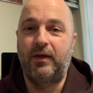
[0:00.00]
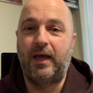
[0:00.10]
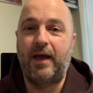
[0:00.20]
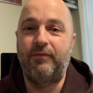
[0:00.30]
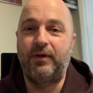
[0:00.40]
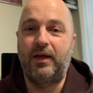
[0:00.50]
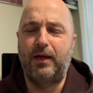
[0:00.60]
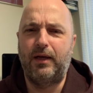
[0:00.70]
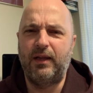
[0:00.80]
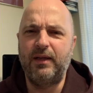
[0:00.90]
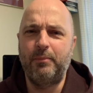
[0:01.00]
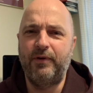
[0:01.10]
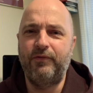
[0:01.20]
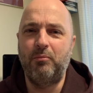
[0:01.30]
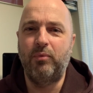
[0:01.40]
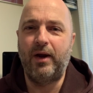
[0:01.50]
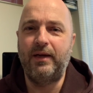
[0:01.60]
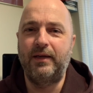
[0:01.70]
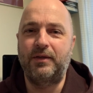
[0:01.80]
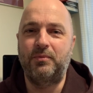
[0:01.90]
having a little bit of a break
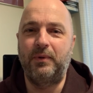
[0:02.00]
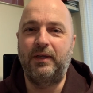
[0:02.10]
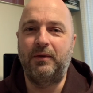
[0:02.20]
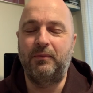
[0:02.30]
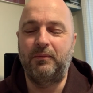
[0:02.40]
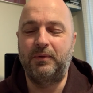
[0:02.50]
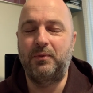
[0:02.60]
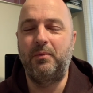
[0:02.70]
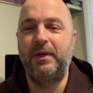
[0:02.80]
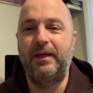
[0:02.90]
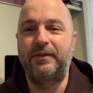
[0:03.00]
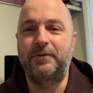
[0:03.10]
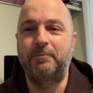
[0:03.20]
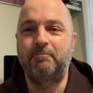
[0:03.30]
next weekend, which will be nice.